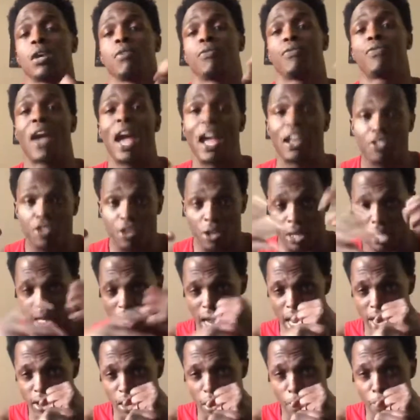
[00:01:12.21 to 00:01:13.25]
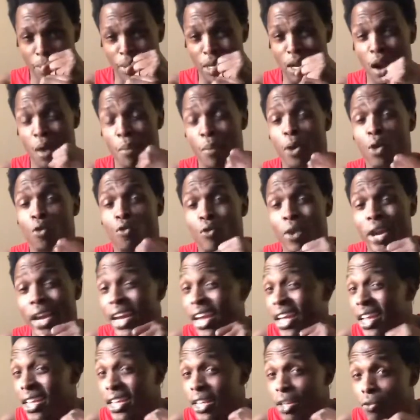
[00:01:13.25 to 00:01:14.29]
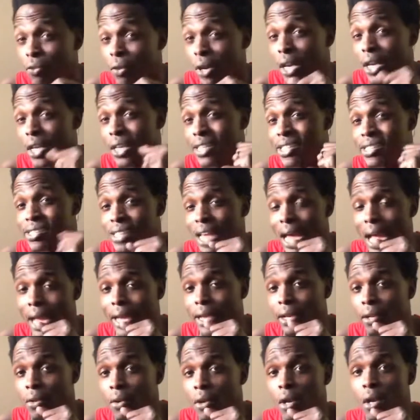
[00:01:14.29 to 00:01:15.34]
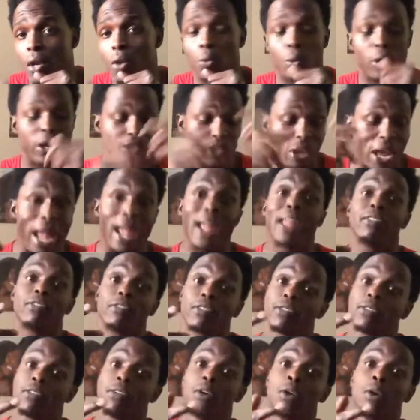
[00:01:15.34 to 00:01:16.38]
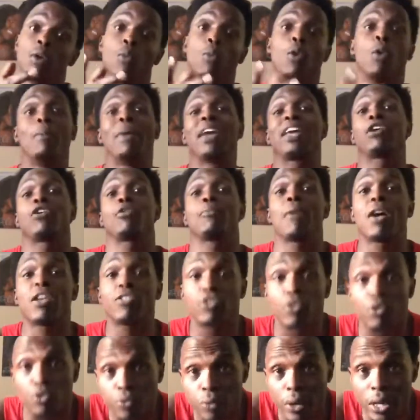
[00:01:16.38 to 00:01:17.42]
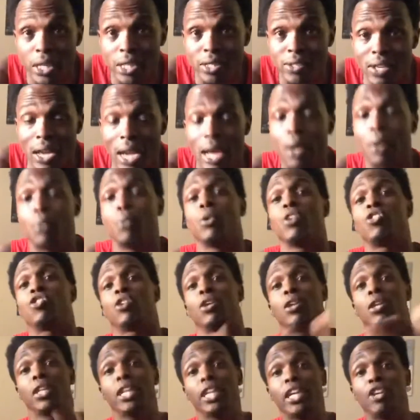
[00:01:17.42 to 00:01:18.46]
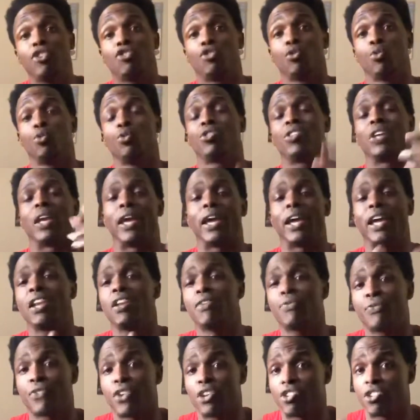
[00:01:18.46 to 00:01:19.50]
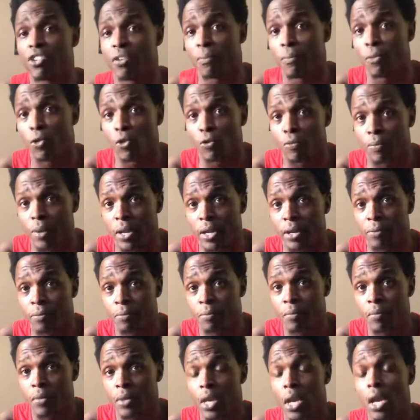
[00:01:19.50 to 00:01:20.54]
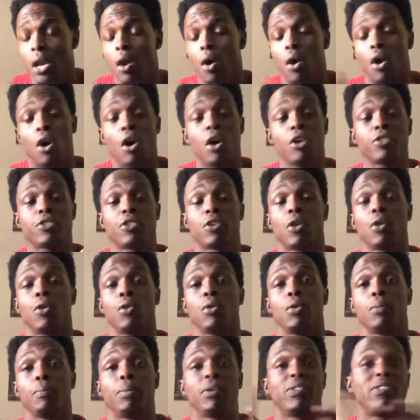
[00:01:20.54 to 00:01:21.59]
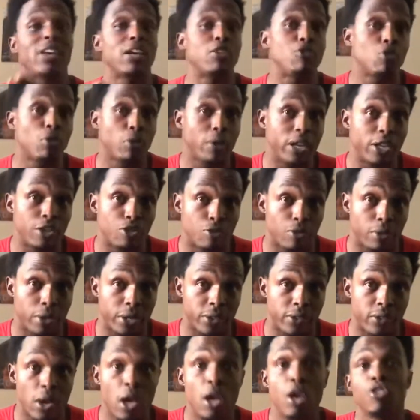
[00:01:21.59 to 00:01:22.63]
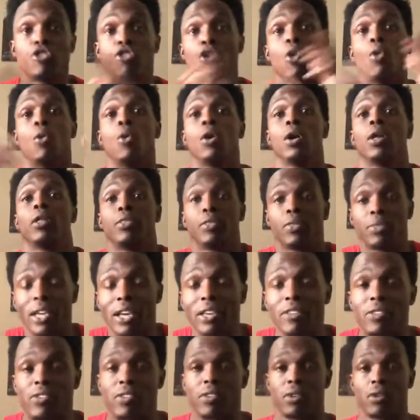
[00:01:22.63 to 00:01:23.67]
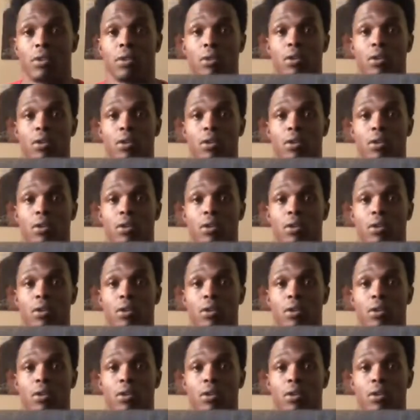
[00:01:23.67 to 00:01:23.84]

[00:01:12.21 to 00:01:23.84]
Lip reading: Fascia can end up becoming really, really tight, which hence will make your muscles really tight, which could lead you to inefficient movement, also potential injuries. So this